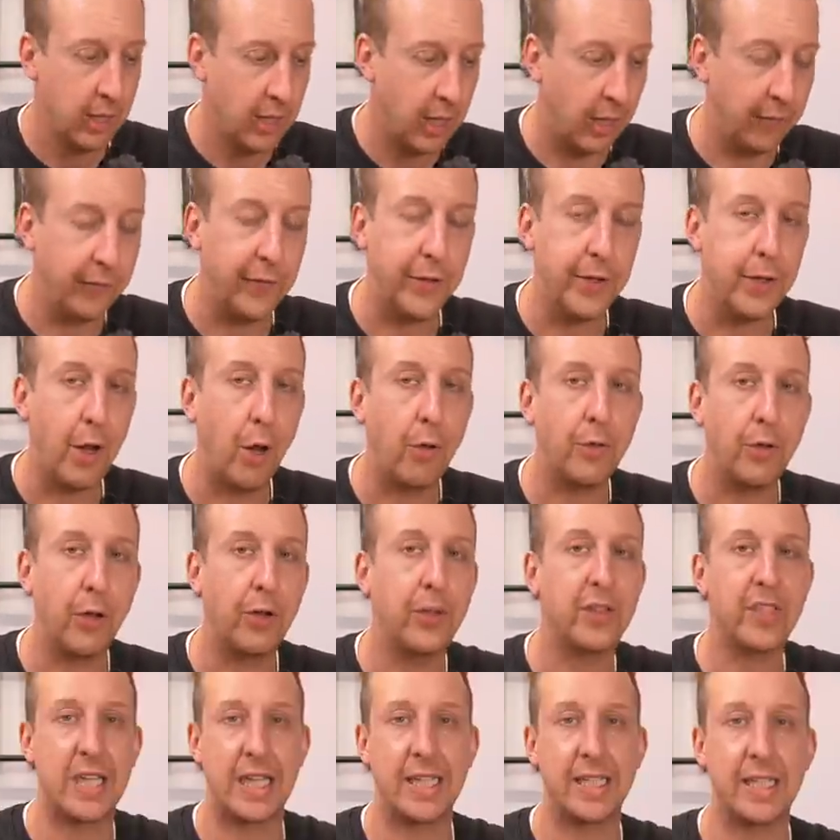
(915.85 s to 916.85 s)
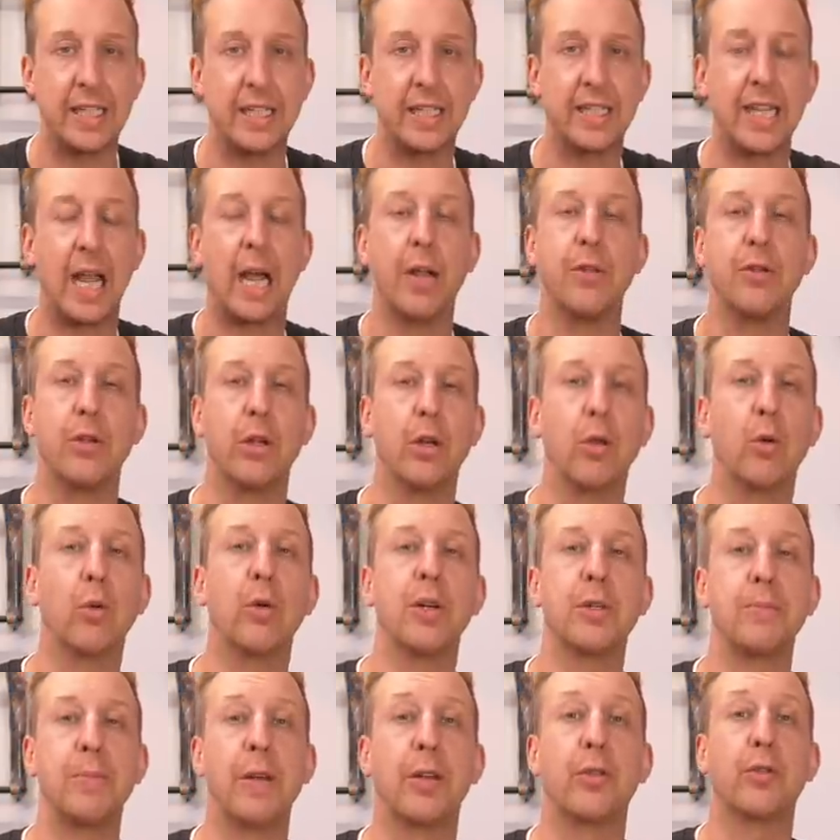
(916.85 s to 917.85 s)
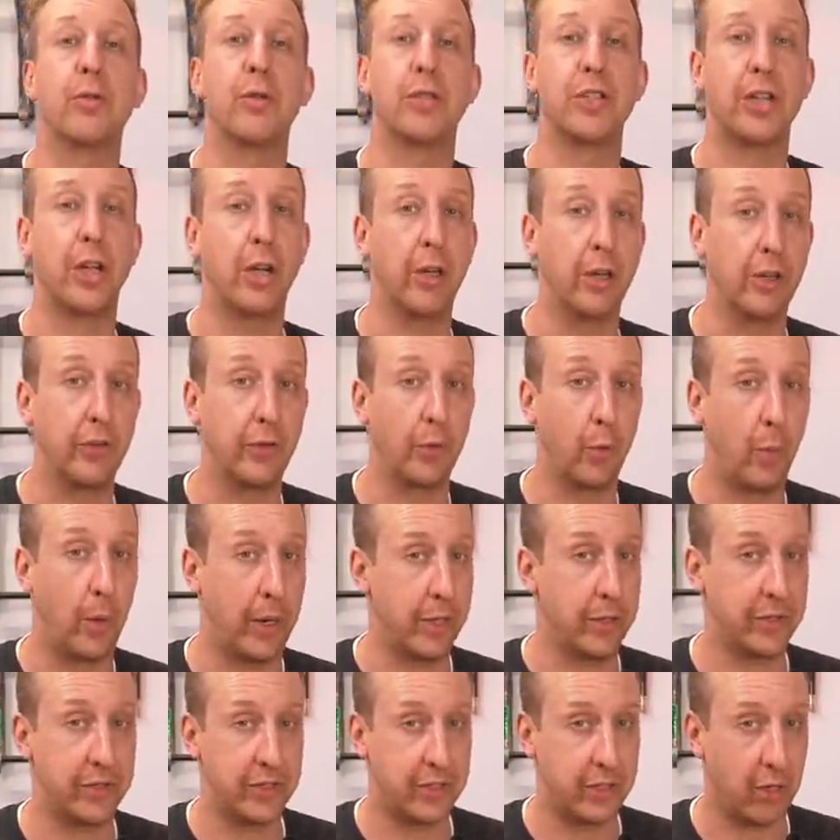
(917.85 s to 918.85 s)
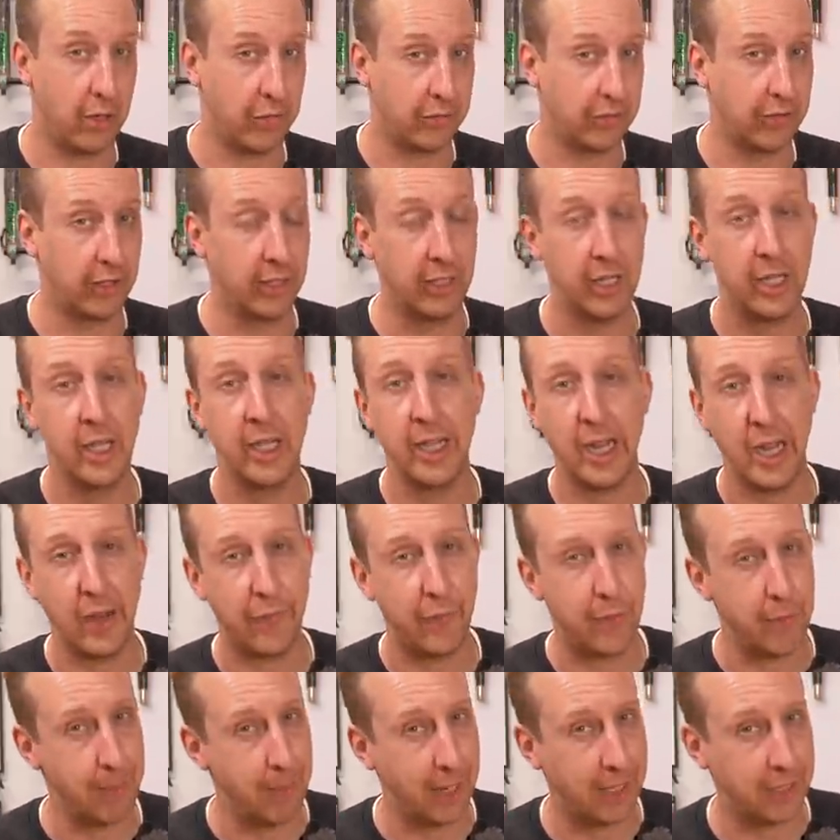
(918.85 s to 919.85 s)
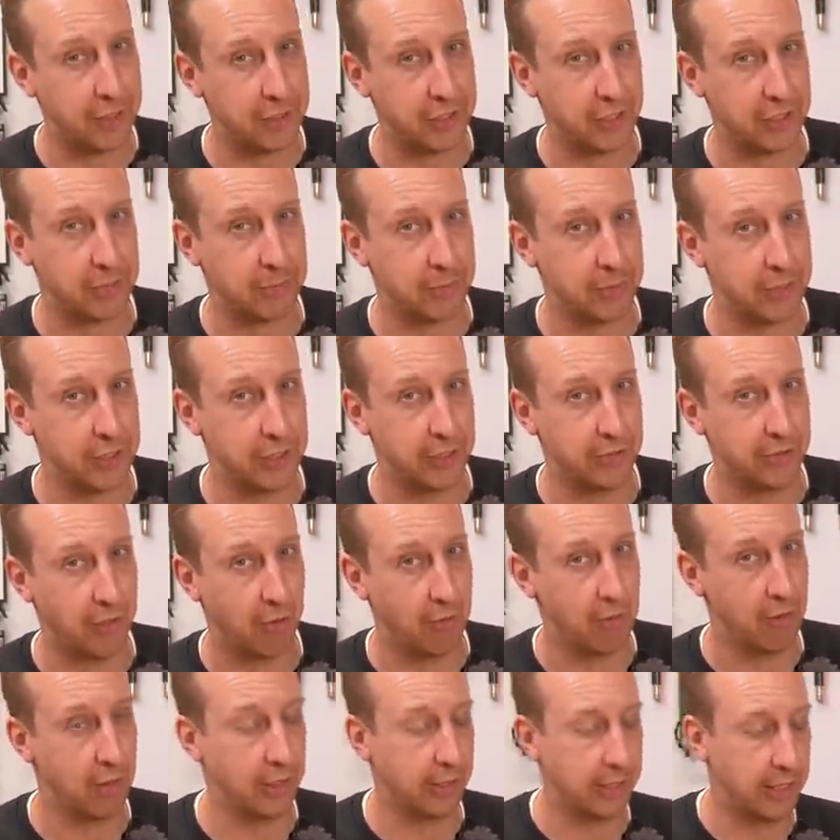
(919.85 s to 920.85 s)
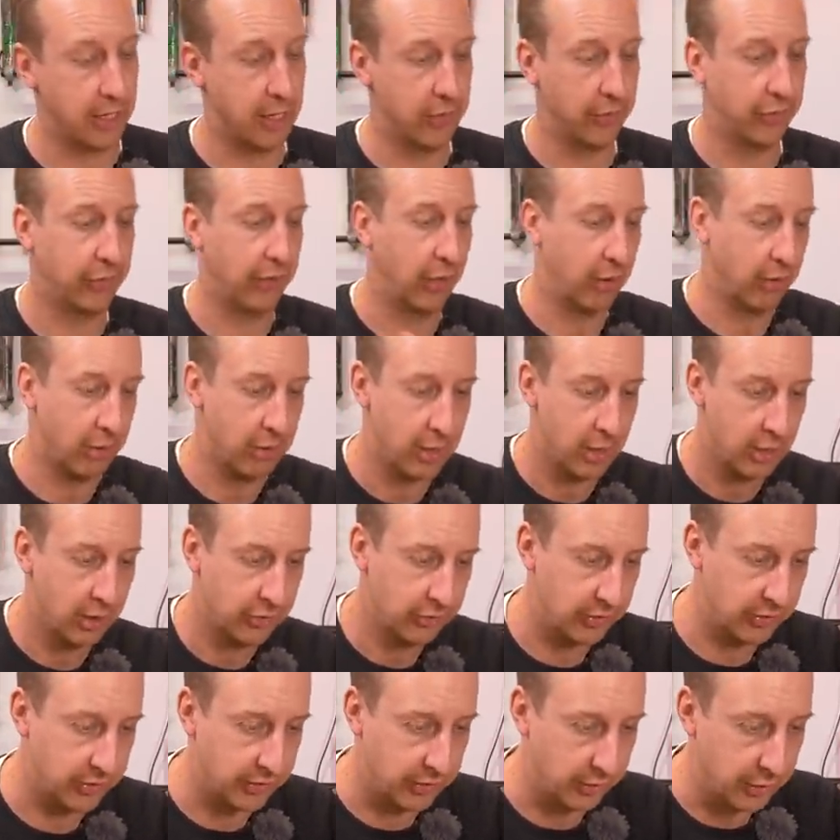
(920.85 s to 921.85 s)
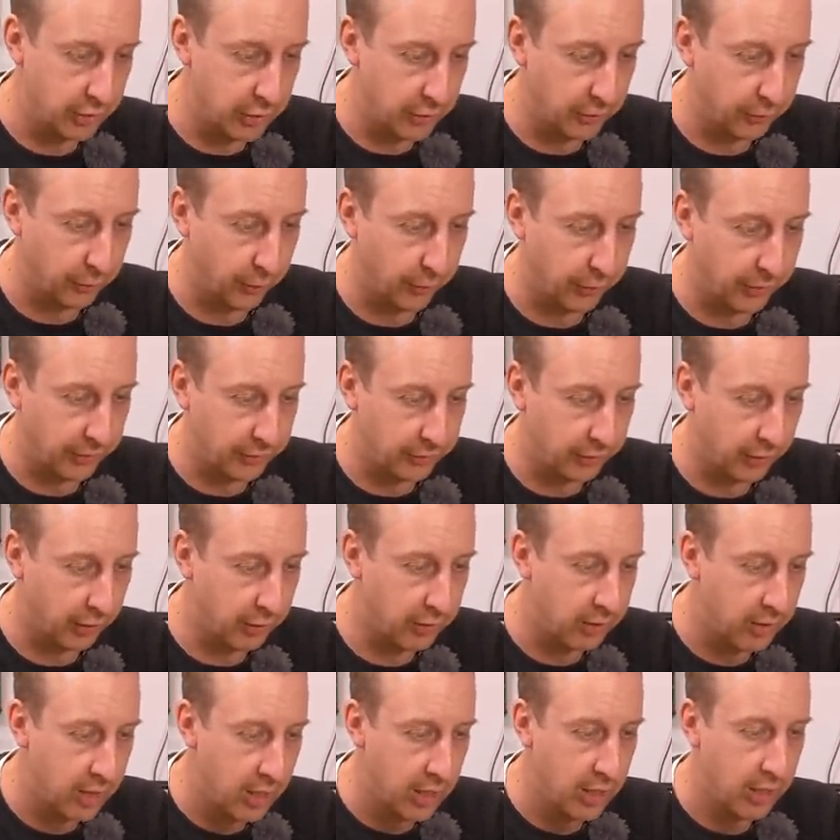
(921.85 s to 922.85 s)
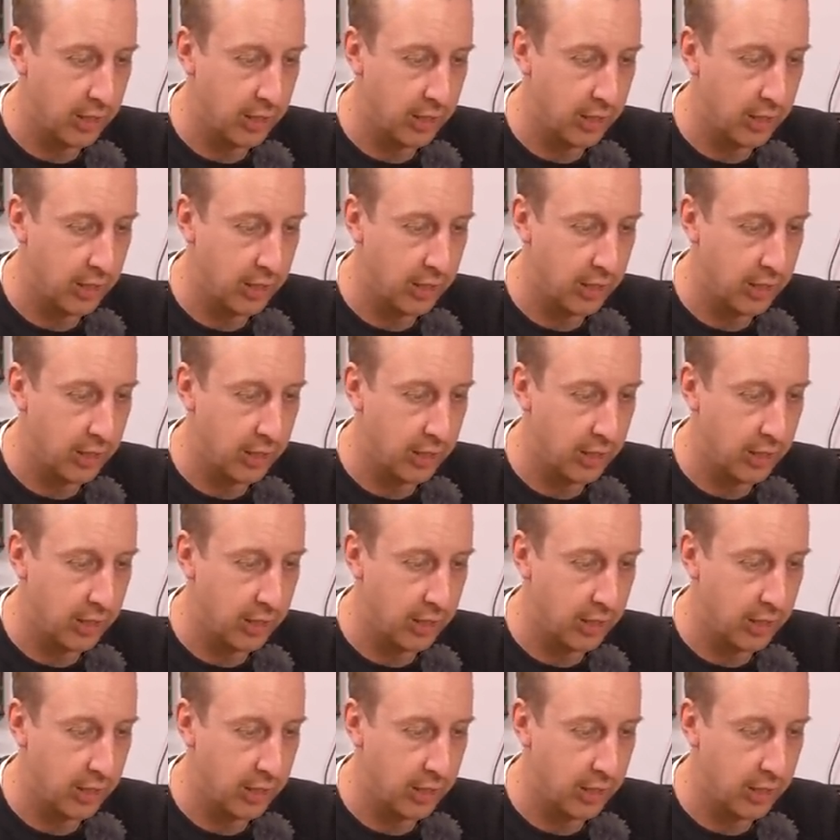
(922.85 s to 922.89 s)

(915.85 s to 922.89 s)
If you note those settings down, you'll always be able to return it to where you started if you make adjustments and you don't like it. So just a useful thing to do.